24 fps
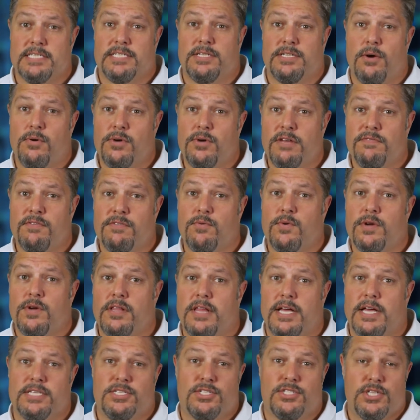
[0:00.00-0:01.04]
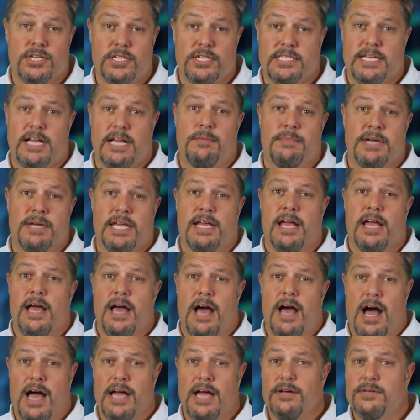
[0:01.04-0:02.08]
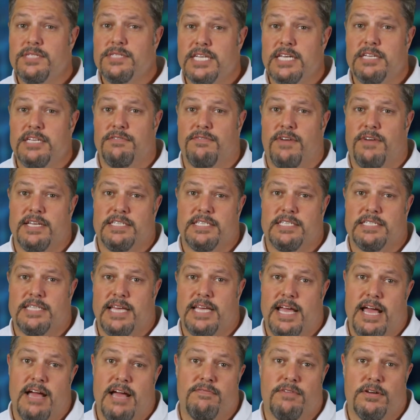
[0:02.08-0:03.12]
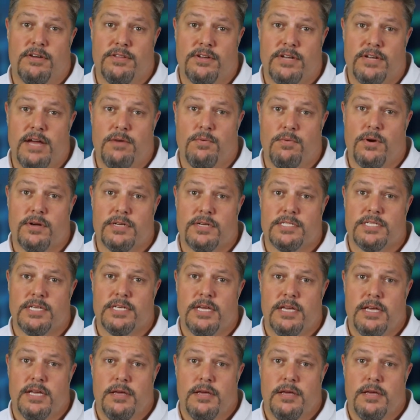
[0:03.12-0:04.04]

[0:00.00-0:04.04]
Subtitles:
don't even realize just how many IoT devices they have on their networks,